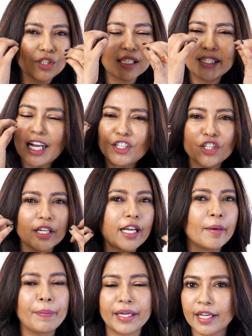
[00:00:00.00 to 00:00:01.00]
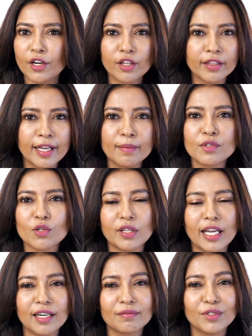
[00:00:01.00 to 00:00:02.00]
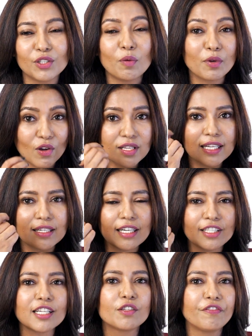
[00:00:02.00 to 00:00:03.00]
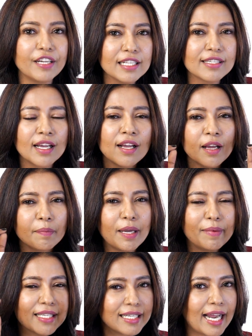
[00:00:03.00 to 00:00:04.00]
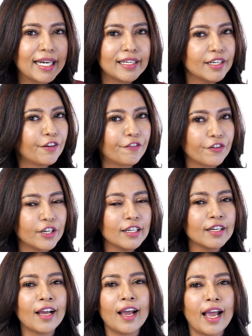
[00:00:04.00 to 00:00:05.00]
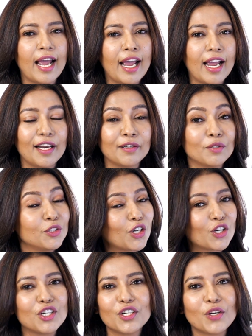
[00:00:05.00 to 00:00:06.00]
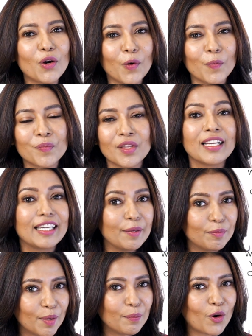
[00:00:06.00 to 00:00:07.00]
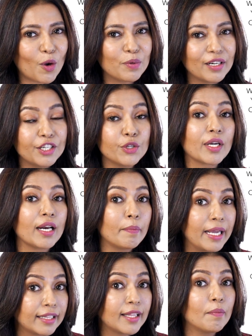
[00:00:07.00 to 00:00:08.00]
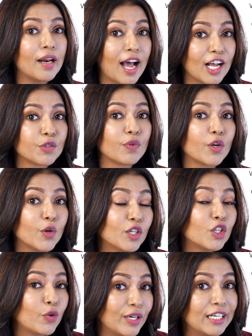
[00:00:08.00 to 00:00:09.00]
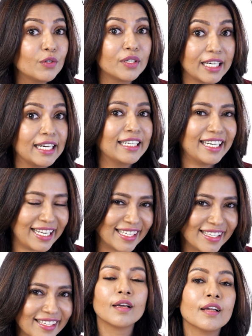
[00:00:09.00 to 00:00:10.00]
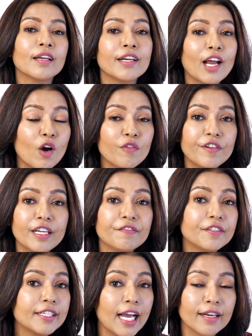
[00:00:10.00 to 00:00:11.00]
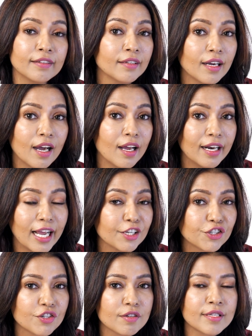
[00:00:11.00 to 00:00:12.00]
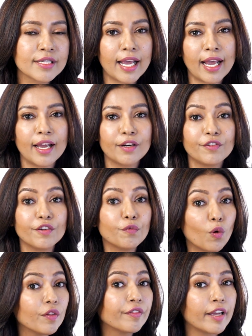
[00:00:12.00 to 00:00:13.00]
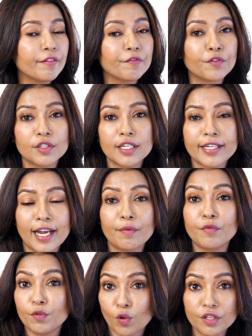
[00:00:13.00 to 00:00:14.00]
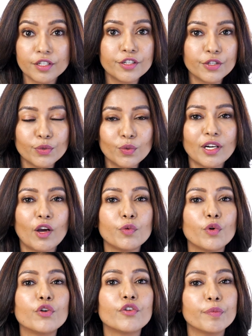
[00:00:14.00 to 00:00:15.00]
touching and picking on them so that, because it just feels maybe slightly different, and you're good to go. Keep them properly, you can make them last for a good 3 to 10 days. Now we've done our lashes and we've worn them for the time we wanted to. Now you want to